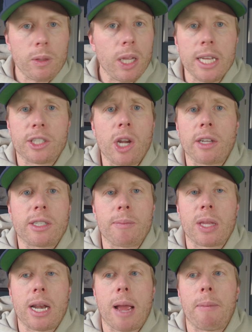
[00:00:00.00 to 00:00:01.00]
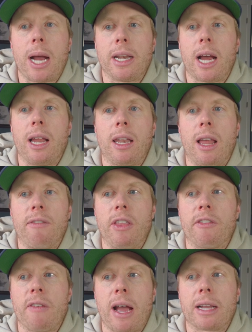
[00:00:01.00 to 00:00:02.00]
It's not something I mind. I love the
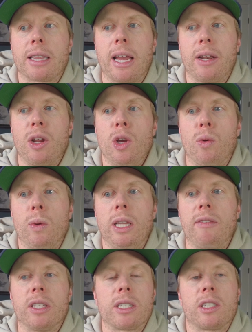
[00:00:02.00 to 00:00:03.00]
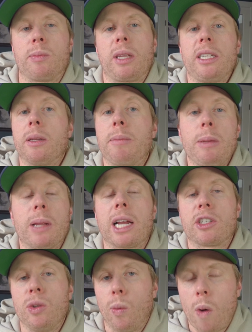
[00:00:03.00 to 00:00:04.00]
fact that we live in such a place that people
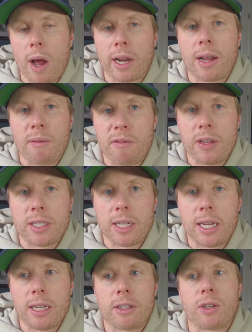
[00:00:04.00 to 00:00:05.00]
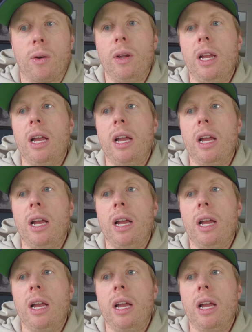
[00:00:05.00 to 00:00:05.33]
actually want to come visit it. So